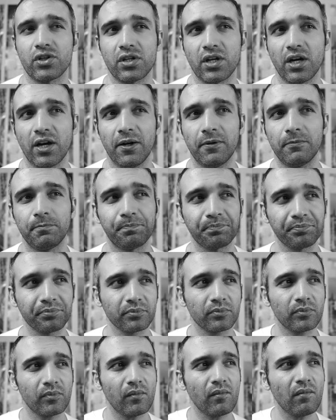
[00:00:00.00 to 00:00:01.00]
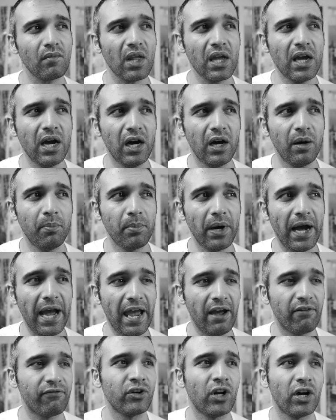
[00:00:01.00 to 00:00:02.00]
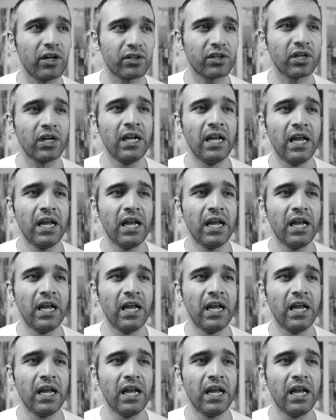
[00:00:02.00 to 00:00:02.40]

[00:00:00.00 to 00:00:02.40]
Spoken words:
I have not.